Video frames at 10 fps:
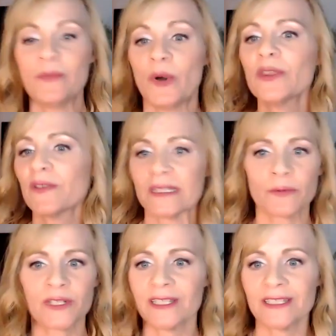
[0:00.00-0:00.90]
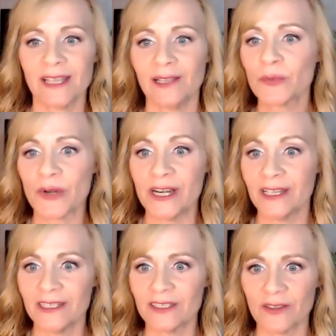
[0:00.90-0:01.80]
mean, both of us were just
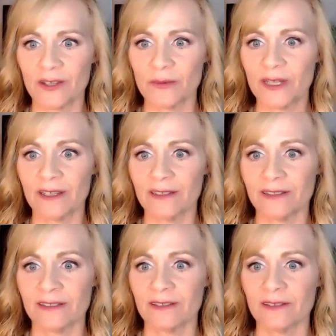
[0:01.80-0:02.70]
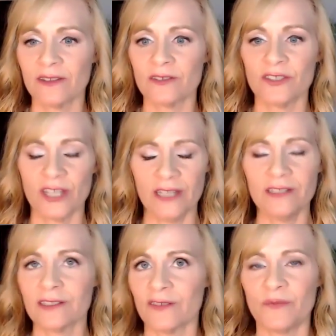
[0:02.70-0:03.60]
celebrating each other because the
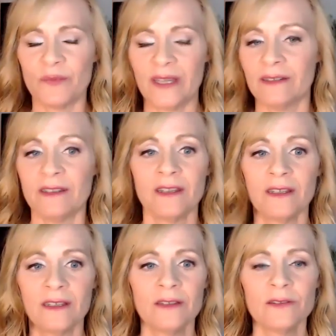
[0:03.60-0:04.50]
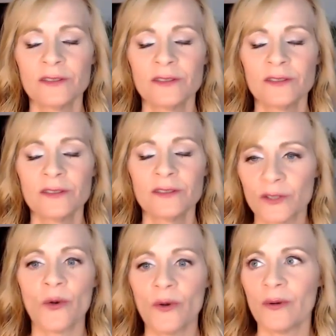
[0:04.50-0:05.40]
changes have been
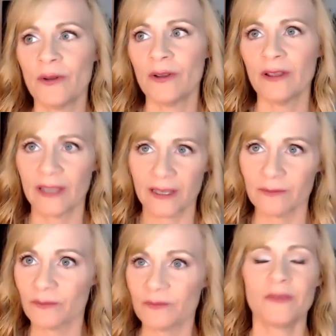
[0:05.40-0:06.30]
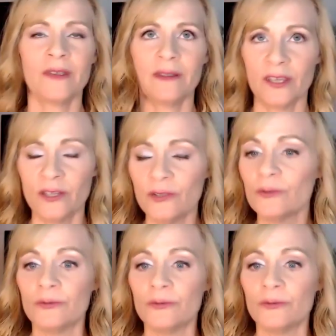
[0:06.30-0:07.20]
so like
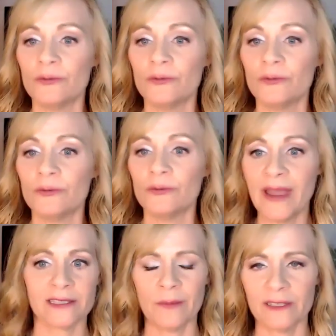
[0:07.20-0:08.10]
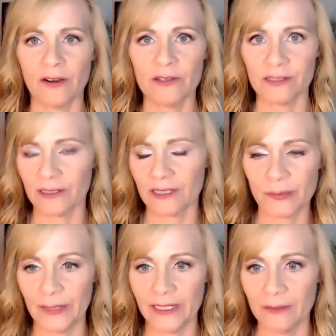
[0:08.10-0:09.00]
huge, massive. I mean, it's
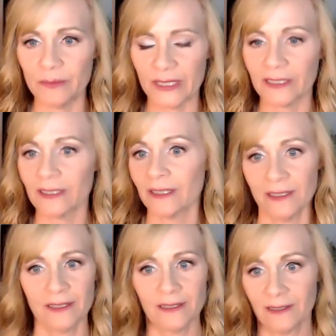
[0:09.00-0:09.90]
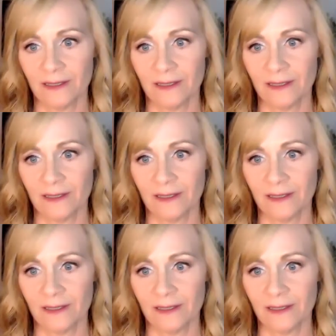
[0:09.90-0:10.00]
hard to explain it, but